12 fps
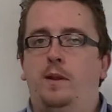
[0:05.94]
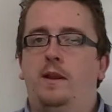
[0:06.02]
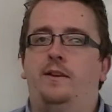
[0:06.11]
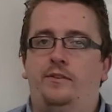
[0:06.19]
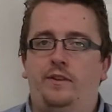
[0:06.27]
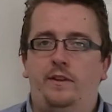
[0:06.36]

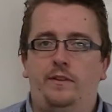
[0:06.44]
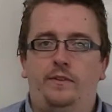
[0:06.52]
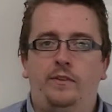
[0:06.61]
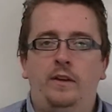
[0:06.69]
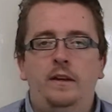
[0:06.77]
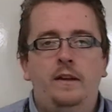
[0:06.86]

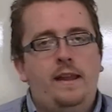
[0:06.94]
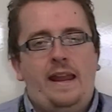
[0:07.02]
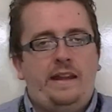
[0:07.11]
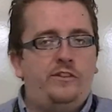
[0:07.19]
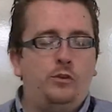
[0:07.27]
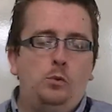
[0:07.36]
places.
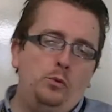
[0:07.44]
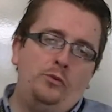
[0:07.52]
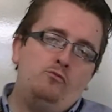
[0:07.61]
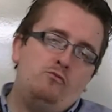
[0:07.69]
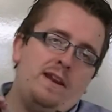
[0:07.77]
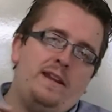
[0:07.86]
It's all
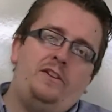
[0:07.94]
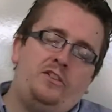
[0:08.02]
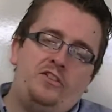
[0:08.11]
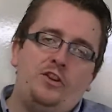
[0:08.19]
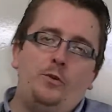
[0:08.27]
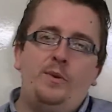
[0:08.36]
really to
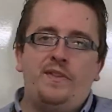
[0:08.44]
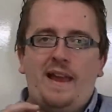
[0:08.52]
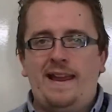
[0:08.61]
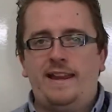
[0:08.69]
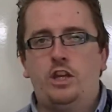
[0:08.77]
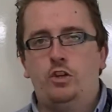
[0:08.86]
do with
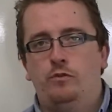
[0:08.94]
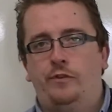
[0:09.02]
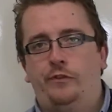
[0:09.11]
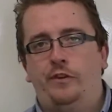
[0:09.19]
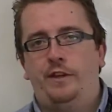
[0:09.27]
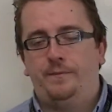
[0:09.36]

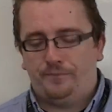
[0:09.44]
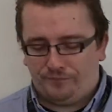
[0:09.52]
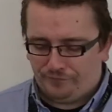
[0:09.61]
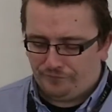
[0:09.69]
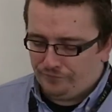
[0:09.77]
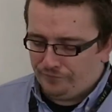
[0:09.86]
accuracy.
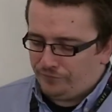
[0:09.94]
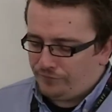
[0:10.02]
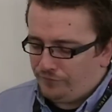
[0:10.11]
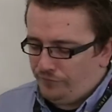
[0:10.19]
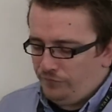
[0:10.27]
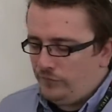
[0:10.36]

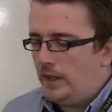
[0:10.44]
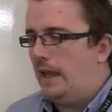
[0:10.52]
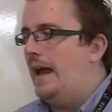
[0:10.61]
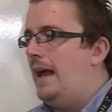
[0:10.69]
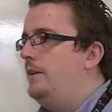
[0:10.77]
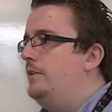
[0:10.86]

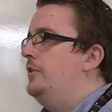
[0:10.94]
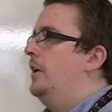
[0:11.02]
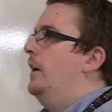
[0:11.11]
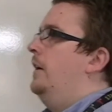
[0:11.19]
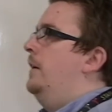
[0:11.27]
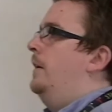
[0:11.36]
And
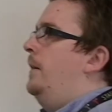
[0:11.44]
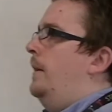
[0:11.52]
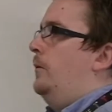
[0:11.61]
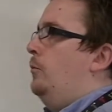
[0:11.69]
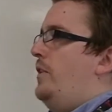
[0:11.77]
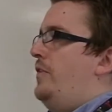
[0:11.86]

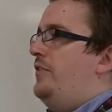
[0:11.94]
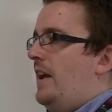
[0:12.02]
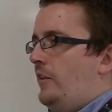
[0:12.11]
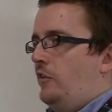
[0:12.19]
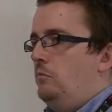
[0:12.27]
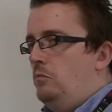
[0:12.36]
with
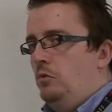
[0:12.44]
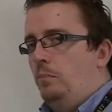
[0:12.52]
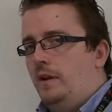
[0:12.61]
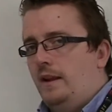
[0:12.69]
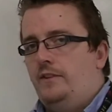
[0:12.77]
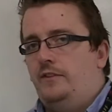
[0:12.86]
decimal
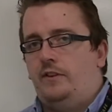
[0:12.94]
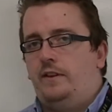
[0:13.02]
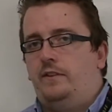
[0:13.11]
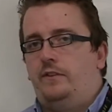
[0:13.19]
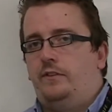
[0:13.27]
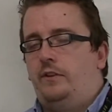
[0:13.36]

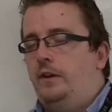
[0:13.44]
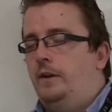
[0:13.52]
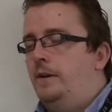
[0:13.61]
places,